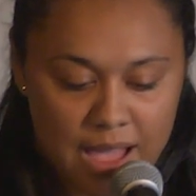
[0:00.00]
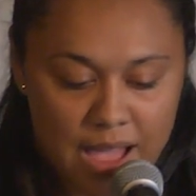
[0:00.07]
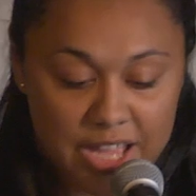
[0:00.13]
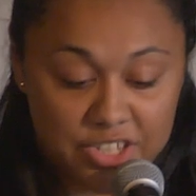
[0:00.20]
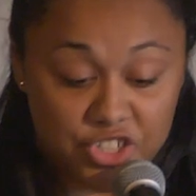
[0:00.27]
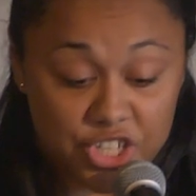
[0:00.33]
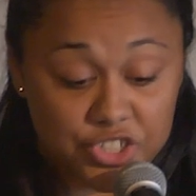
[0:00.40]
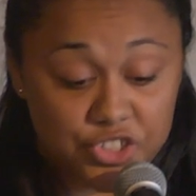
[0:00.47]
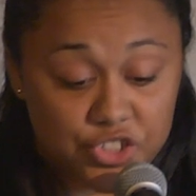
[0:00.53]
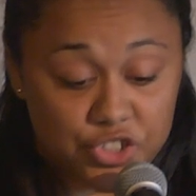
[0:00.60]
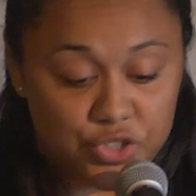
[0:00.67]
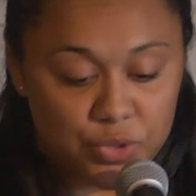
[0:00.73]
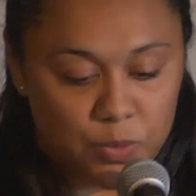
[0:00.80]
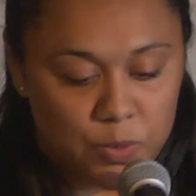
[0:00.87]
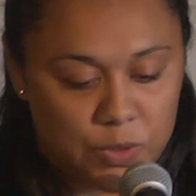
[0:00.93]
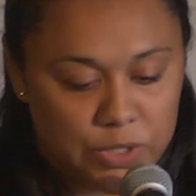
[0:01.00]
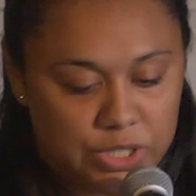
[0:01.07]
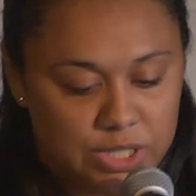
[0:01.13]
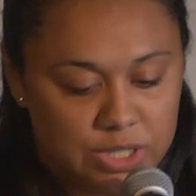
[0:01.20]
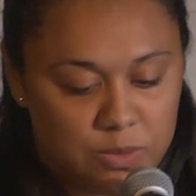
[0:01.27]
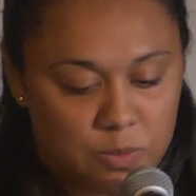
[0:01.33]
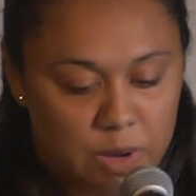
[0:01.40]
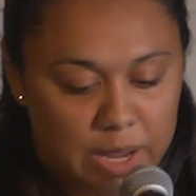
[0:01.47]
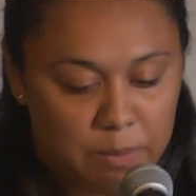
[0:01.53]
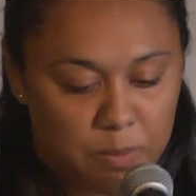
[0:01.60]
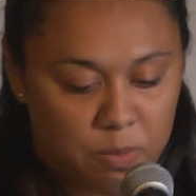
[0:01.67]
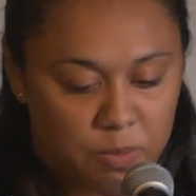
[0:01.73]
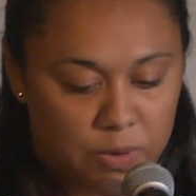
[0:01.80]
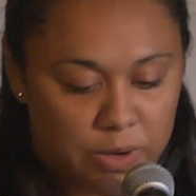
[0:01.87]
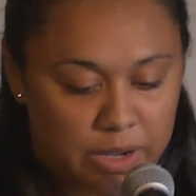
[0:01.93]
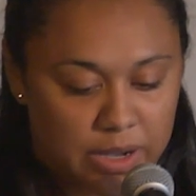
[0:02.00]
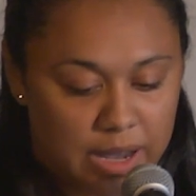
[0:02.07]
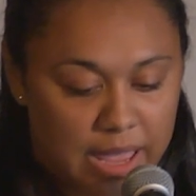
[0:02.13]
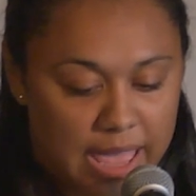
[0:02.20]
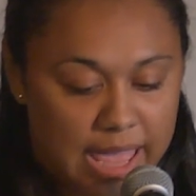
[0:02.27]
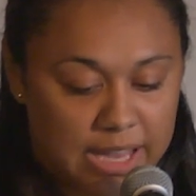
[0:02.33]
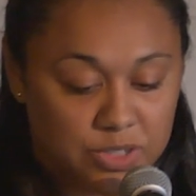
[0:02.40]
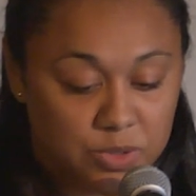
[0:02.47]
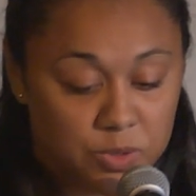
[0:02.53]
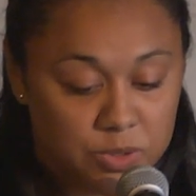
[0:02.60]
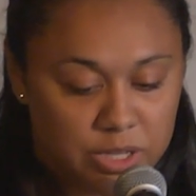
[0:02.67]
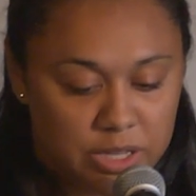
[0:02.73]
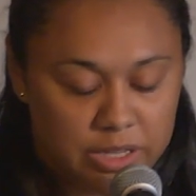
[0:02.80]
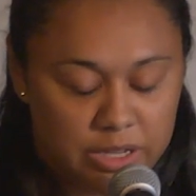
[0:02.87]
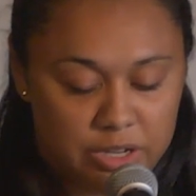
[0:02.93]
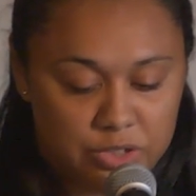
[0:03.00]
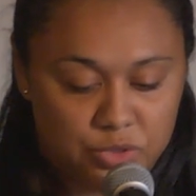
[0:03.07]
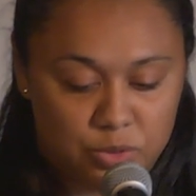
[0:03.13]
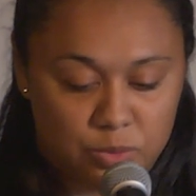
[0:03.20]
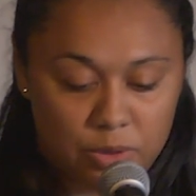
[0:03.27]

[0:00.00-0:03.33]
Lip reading: I gestured towards the whiteboard and told Alejandro,